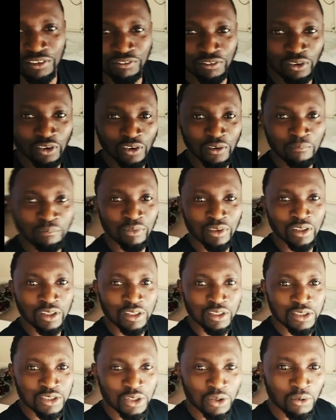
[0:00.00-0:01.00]
the floor.
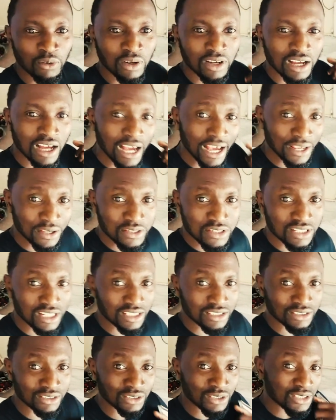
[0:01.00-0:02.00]
So I use
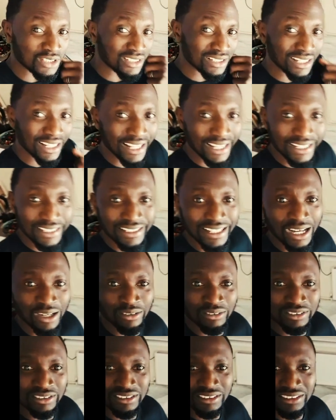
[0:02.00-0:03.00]
that to just lay
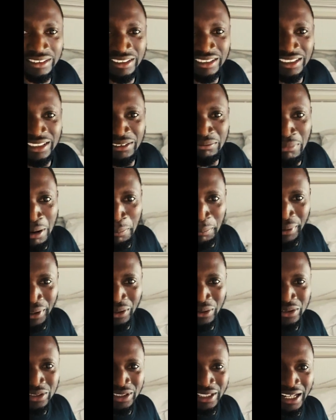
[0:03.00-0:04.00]
down. My
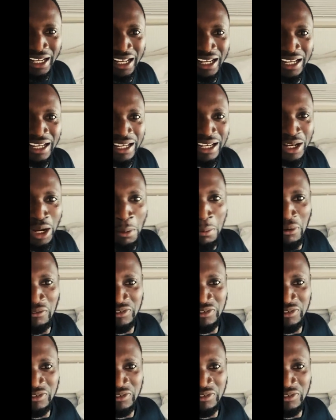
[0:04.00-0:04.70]
pillows there, cup